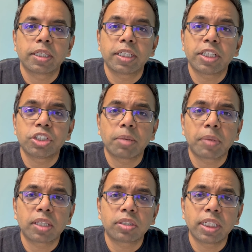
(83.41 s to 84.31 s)
and
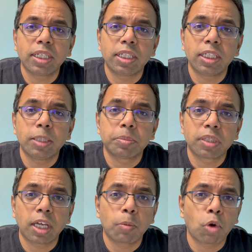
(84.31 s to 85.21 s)
Gemini 3 Deep
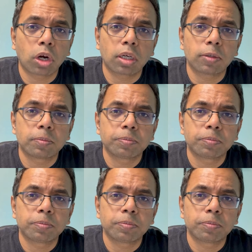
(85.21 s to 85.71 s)
Think model.